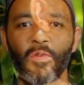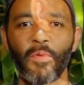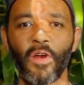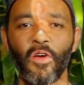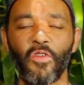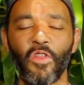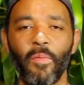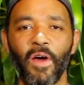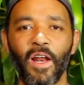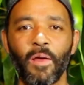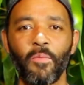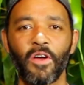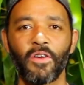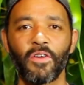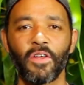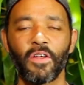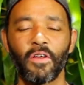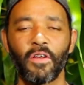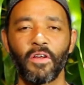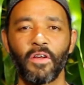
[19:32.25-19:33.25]
below the belly
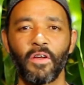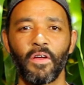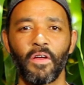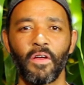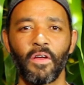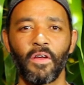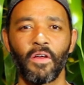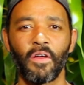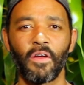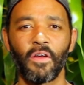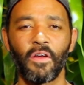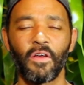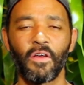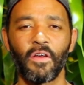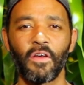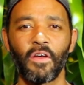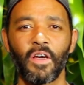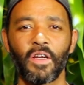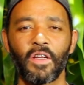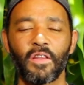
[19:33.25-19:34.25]
button
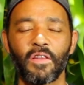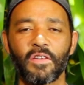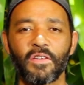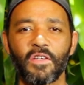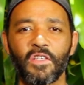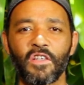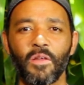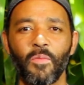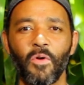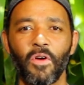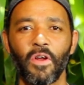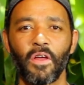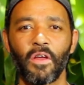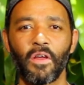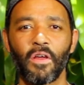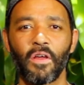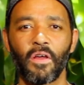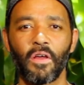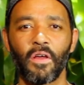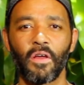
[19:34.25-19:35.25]
and in the center of the body.
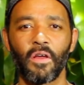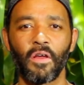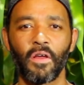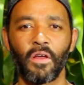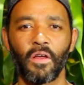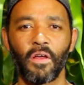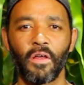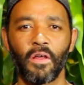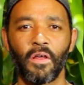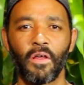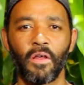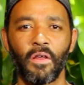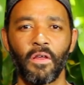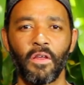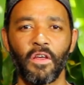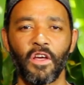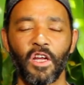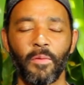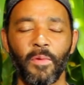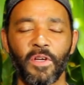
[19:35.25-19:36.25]

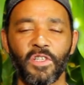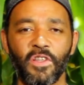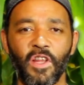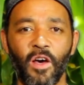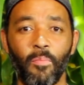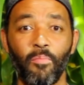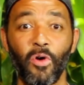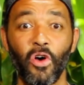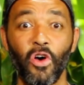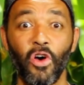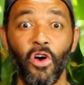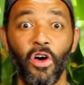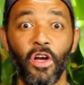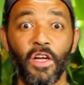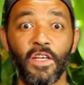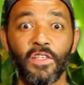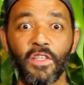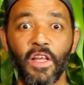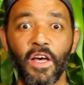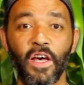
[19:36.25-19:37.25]
You can imagine that pearl
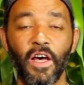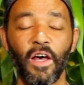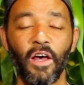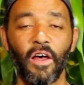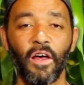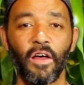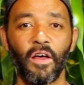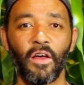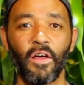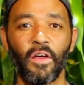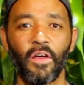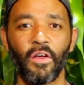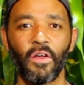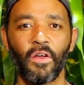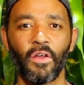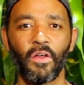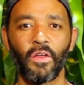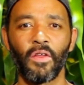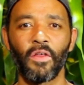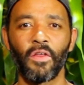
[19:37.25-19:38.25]
is there,
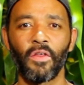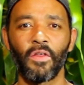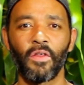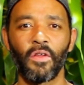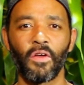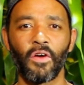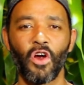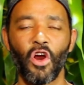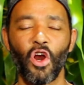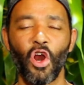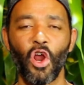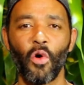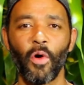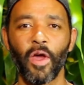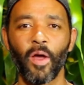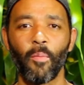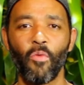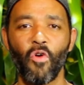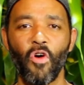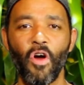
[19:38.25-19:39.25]

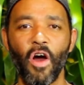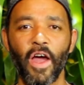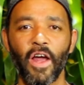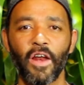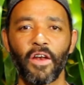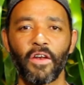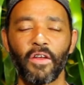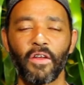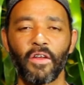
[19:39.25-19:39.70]
glowing bright.